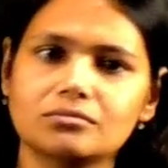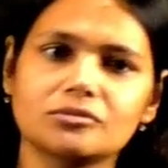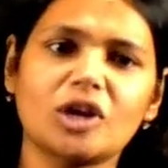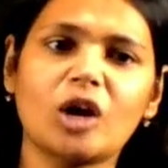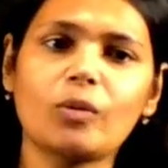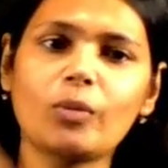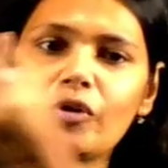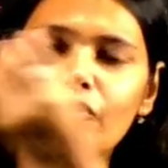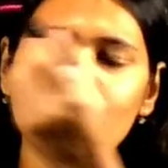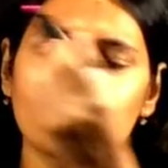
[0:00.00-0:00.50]

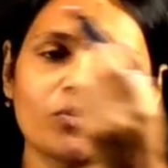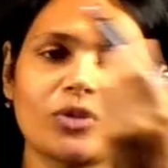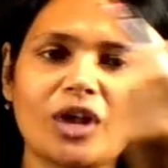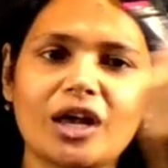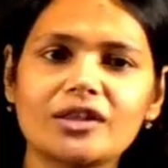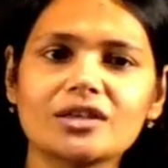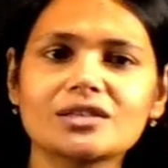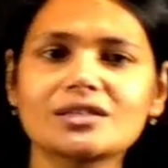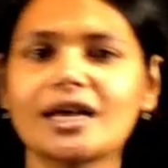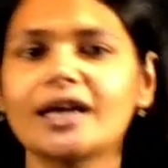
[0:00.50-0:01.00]
come out from the
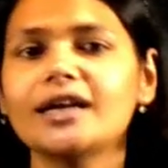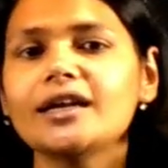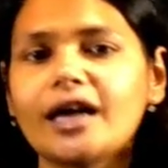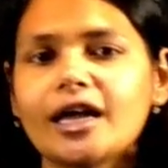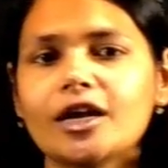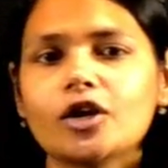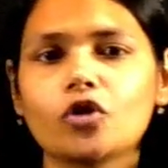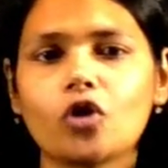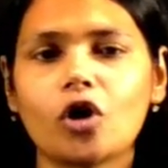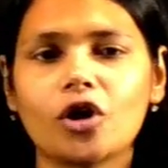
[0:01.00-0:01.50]
other side
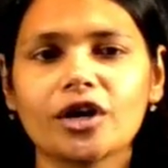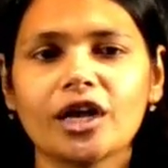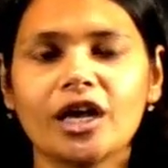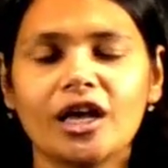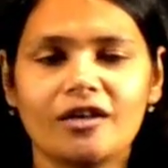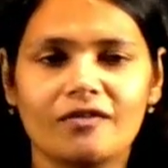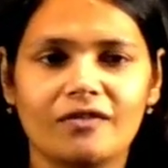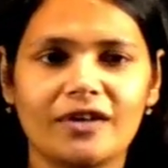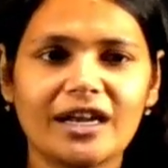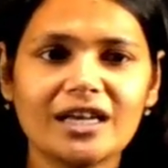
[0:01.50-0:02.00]
and knot.
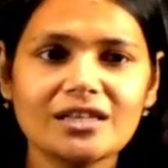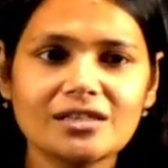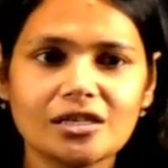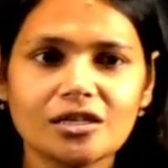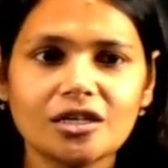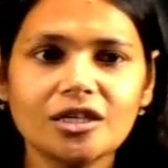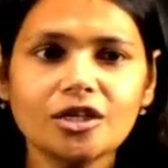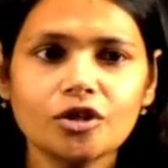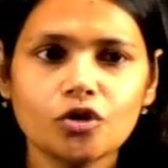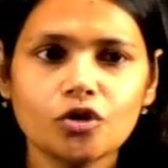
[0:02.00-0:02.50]
Whereas here